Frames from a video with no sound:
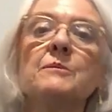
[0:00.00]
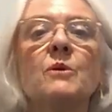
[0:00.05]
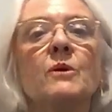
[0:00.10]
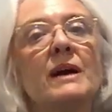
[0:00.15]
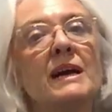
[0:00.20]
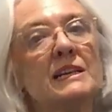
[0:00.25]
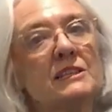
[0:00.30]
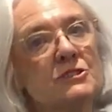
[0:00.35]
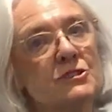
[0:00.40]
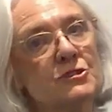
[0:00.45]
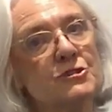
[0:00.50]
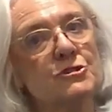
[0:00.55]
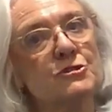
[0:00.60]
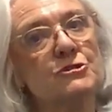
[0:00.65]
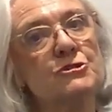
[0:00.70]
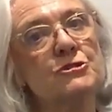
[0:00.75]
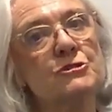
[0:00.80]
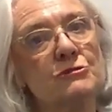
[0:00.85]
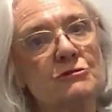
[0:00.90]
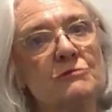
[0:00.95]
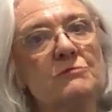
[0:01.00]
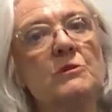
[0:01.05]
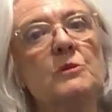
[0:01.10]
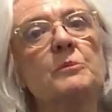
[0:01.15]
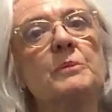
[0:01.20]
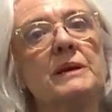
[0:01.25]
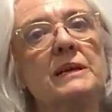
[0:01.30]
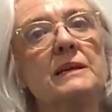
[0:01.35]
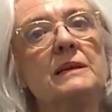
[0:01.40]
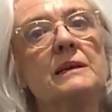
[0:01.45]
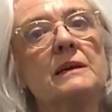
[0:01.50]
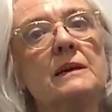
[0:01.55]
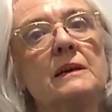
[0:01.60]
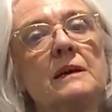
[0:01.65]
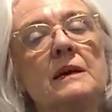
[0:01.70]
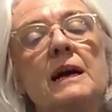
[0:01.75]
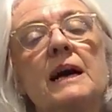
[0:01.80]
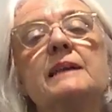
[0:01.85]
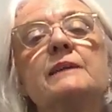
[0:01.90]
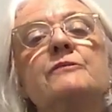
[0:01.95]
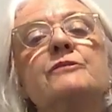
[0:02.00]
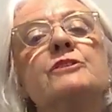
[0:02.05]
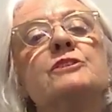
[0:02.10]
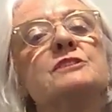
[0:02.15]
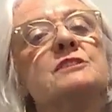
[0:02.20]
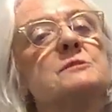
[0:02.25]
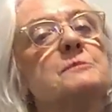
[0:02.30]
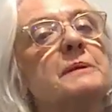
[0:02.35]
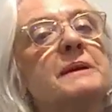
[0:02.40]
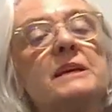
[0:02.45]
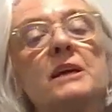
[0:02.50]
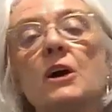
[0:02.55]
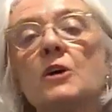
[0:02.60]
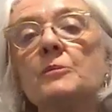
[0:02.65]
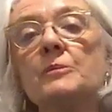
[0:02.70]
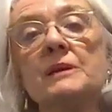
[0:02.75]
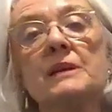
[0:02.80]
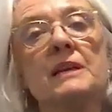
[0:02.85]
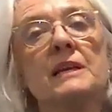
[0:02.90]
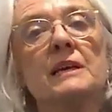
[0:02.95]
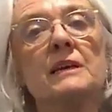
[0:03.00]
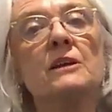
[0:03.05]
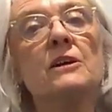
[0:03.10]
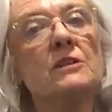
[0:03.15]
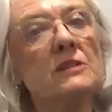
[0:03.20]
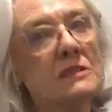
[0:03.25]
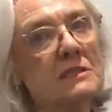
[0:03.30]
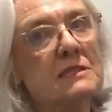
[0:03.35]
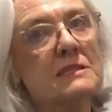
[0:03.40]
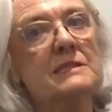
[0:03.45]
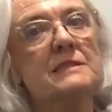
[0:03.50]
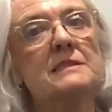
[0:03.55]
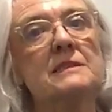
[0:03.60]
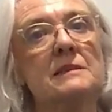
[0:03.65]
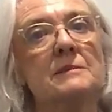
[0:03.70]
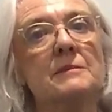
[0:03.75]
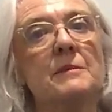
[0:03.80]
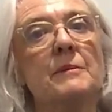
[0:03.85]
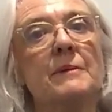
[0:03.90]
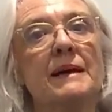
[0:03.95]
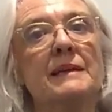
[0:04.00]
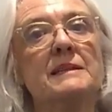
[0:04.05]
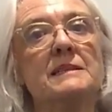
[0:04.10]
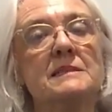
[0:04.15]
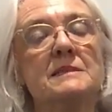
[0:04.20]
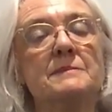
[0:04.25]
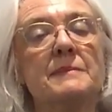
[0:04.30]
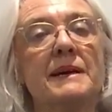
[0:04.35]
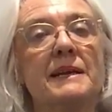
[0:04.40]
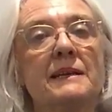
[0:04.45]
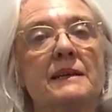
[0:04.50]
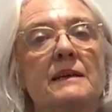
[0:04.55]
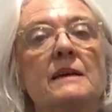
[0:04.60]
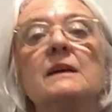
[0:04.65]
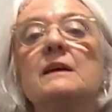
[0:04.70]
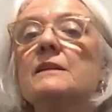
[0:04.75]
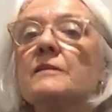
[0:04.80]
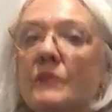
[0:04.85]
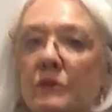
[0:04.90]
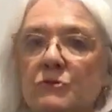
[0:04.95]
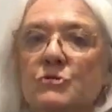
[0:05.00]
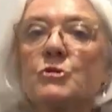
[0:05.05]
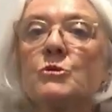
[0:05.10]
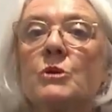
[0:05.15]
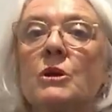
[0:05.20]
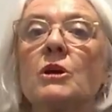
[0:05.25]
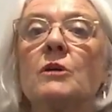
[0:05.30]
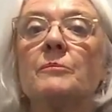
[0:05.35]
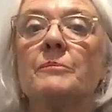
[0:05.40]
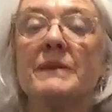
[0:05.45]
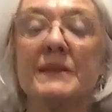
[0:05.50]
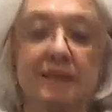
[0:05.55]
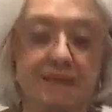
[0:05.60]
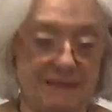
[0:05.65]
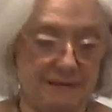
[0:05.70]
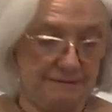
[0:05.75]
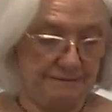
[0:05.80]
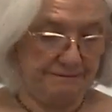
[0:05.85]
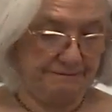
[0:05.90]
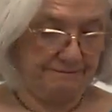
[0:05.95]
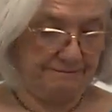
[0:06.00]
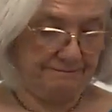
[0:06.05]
the more anxious your children will be. And if you can speak openly and honestly to them about this matter, they'll do a lot better.